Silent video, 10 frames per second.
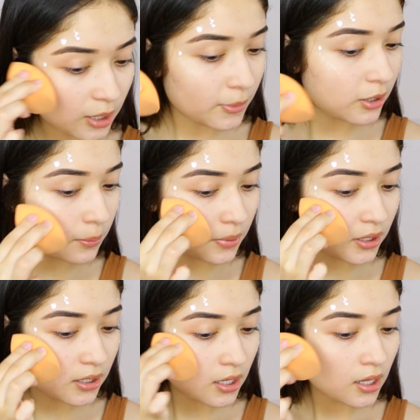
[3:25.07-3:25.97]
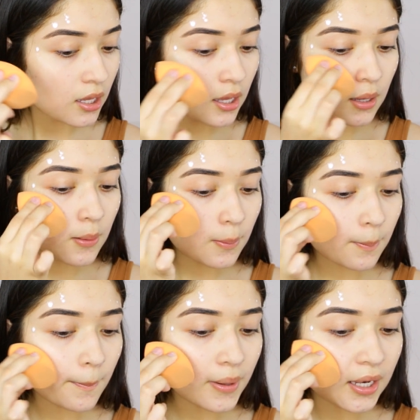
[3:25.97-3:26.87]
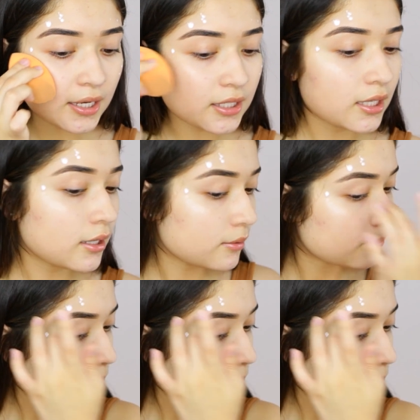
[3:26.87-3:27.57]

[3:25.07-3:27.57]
I'm going to be blending it.